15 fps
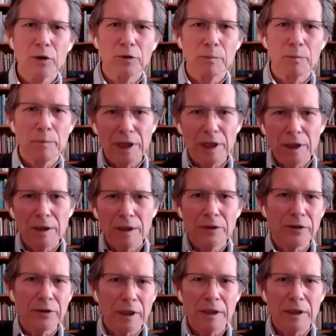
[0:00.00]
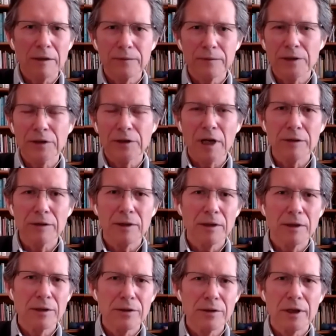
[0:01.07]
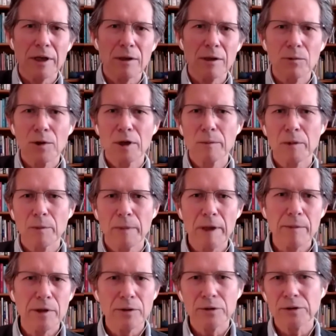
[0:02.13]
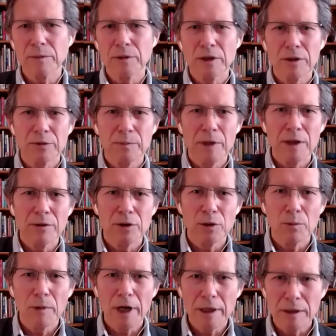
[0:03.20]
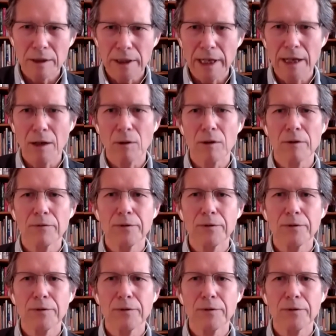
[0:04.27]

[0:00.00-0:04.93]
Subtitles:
the big stuff that's out there that you're kind of worrying about. Maybe there's something that's bothering you right now,